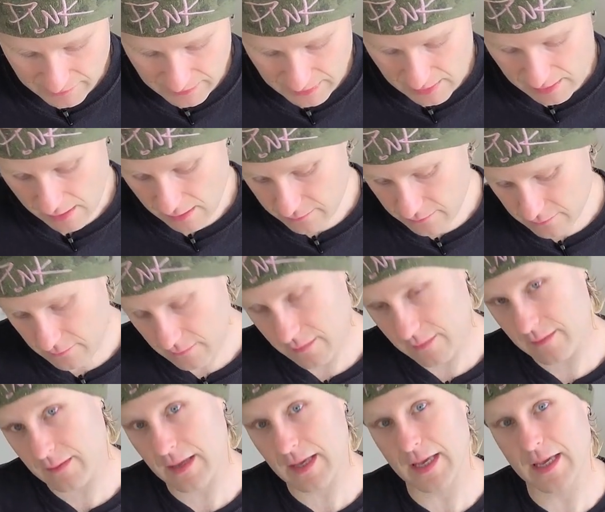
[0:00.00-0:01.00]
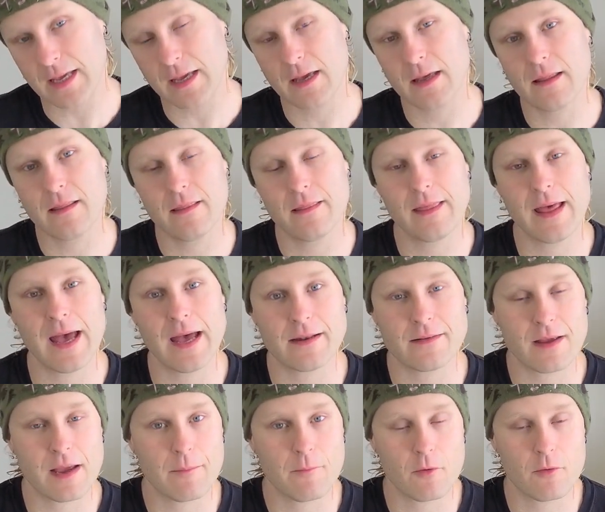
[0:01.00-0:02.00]
The other thing
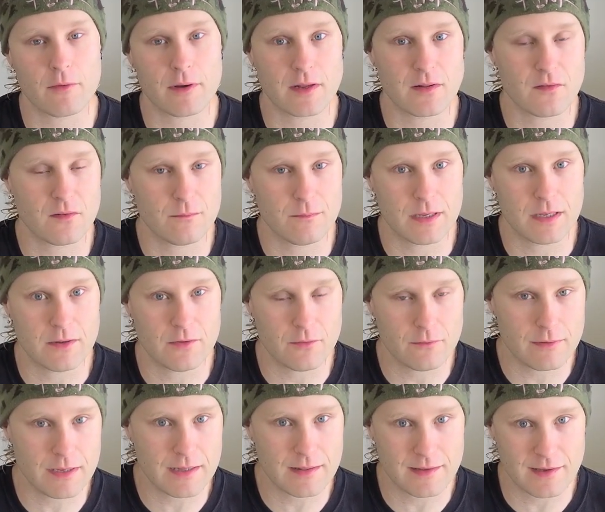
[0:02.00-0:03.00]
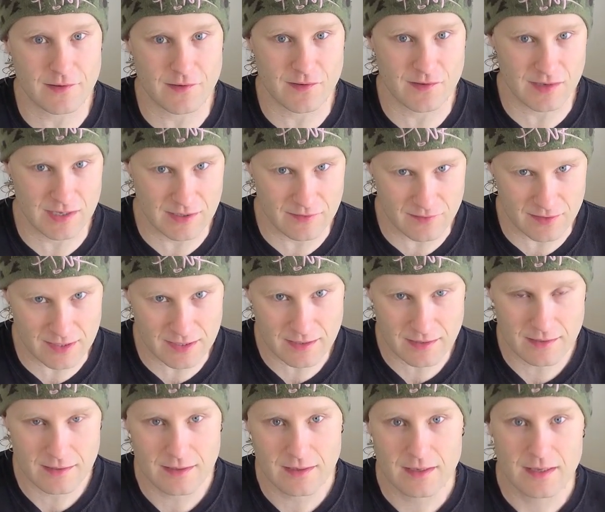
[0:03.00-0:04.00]
that I'm going to be doing this
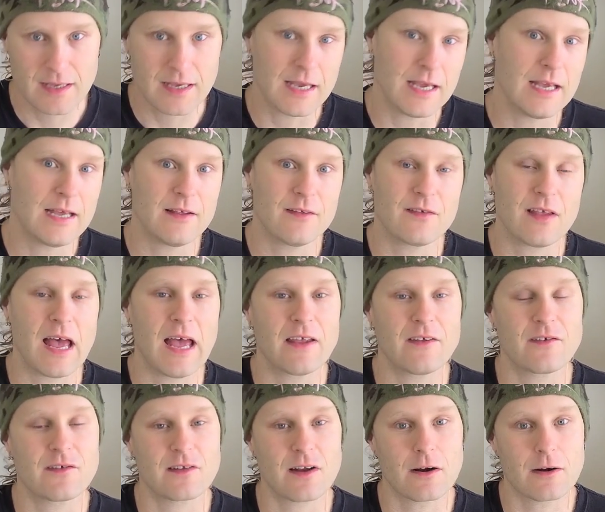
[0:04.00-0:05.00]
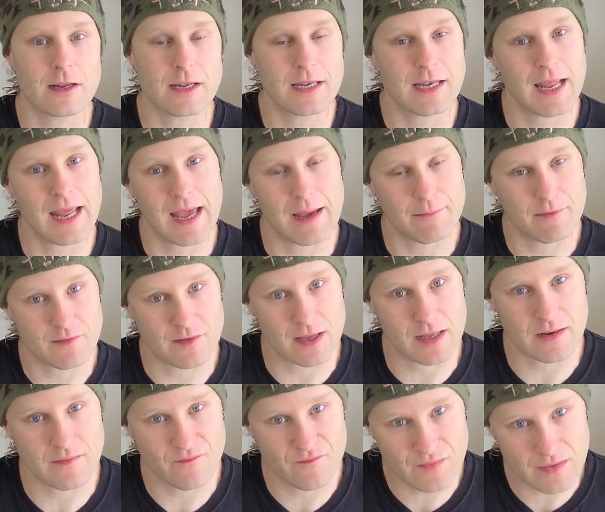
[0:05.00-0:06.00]
season is I started an
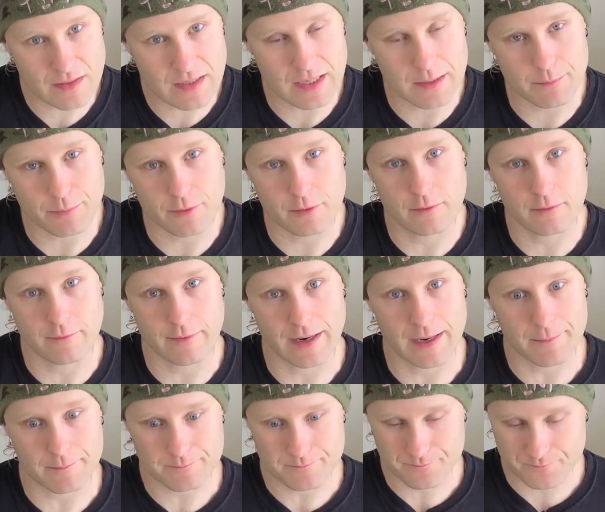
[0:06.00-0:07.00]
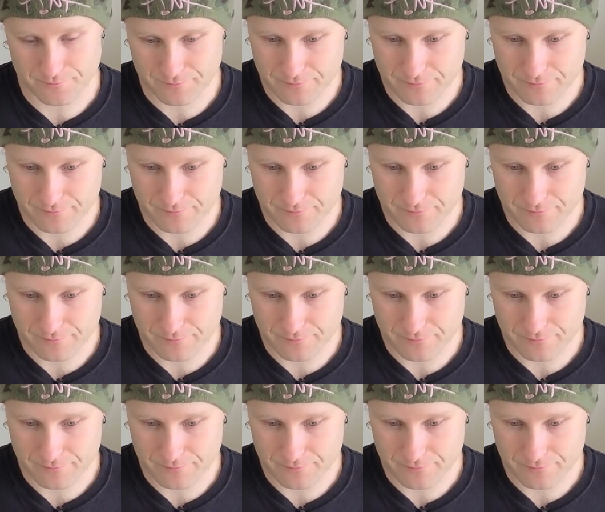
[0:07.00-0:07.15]
Amazon affiliate program.